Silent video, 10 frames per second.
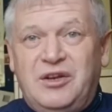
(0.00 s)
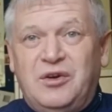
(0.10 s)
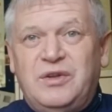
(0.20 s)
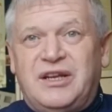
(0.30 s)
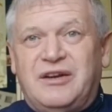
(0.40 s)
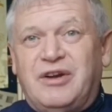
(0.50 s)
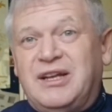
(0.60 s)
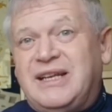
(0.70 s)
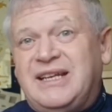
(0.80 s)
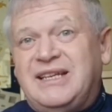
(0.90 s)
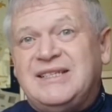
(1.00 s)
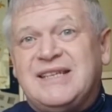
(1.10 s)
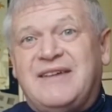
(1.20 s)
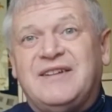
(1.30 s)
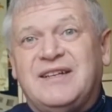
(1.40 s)
know that around AD
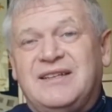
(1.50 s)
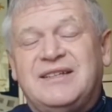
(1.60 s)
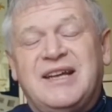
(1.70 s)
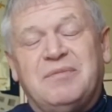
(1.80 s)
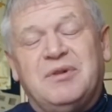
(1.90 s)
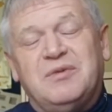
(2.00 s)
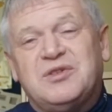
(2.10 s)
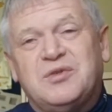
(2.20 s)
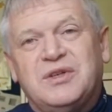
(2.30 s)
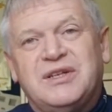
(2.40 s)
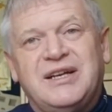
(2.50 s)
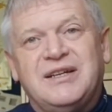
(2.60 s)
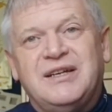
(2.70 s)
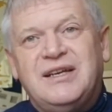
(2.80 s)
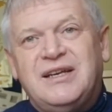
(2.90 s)
70 the temple was torn
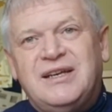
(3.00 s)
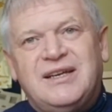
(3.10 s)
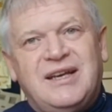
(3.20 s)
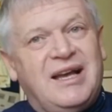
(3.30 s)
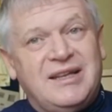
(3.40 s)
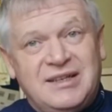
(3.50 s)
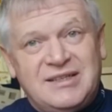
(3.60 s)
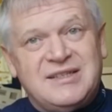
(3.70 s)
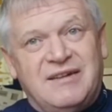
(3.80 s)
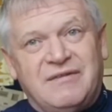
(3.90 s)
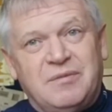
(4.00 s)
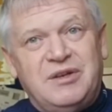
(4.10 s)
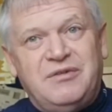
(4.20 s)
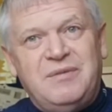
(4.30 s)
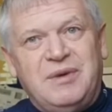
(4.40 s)
down, and it has never
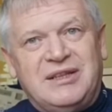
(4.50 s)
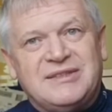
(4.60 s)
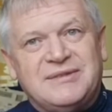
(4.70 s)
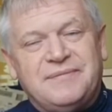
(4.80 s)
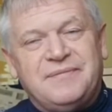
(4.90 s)
been rebuilt.